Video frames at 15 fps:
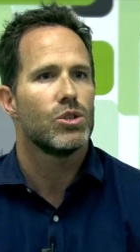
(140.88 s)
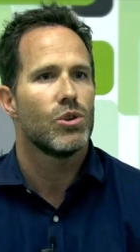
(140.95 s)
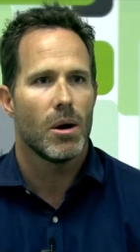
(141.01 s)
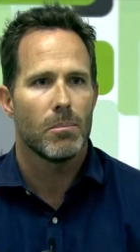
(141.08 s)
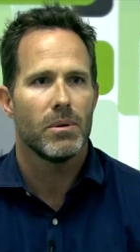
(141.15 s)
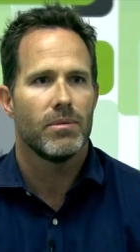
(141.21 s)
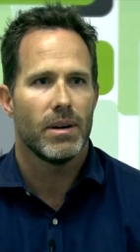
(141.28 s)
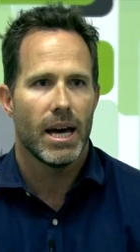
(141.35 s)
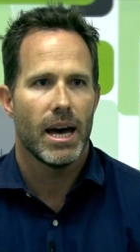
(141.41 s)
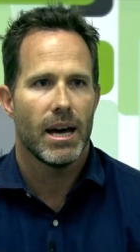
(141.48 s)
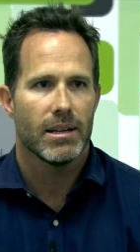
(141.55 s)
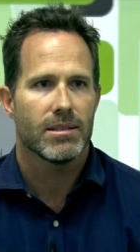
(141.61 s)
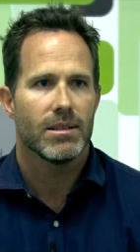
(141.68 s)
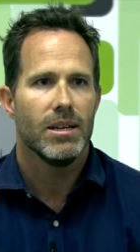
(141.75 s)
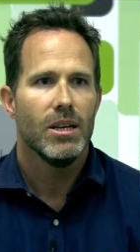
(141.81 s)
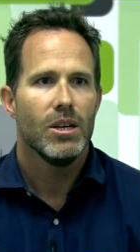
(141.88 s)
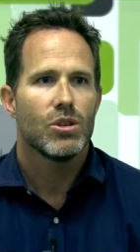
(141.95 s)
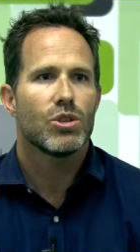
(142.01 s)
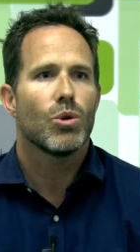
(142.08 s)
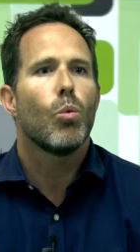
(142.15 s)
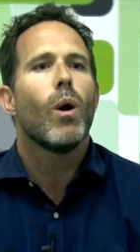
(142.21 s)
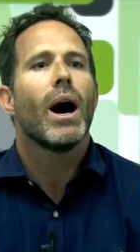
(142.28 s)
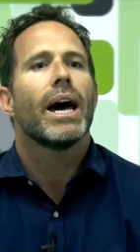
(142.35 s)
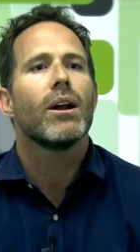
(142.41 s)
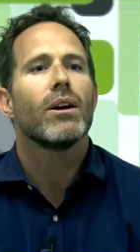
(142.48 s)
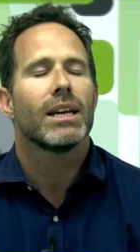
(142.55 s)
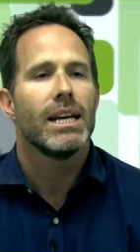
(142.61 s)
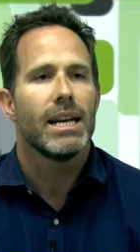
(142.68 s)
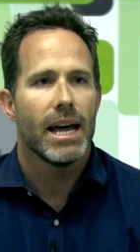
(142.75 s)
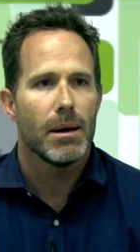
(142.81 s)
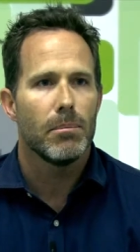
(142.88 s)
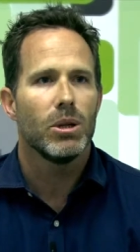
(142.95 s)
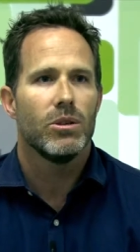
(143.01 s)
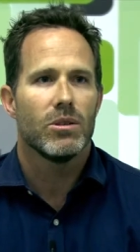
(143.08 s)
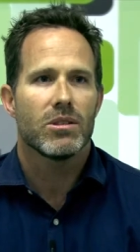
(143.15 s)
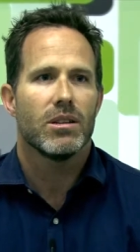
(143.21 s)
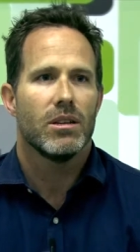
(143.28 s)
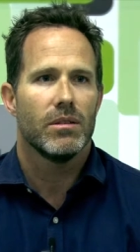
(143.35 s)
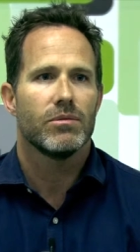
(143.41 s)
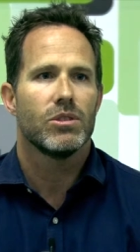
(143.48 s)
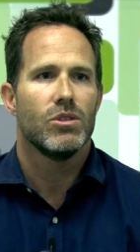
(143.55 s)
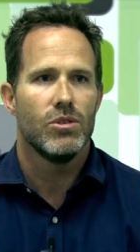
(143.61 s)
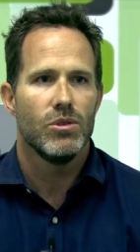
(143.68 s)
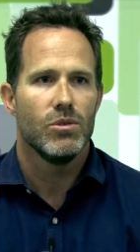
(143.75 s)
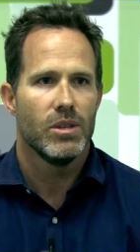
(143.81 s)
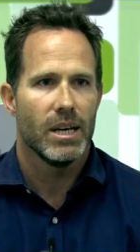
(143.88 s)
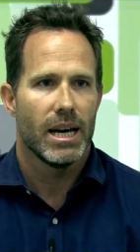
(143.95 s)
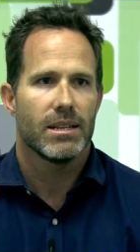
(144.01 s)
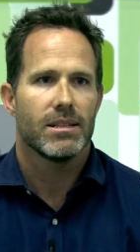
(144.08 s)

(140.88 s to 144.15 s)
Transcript: drop of a hat. So why not enable yourself to do that?